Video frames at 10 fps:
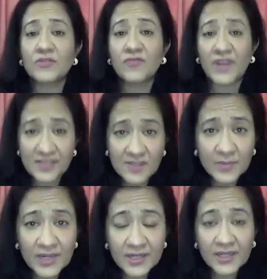
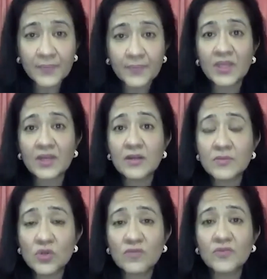flexibility in
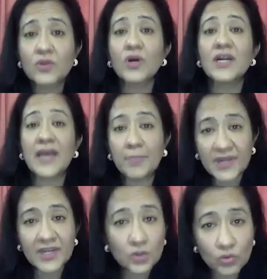terms of
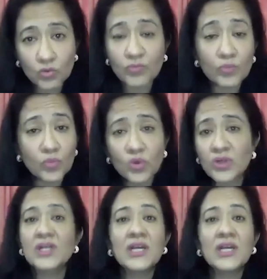adapting to more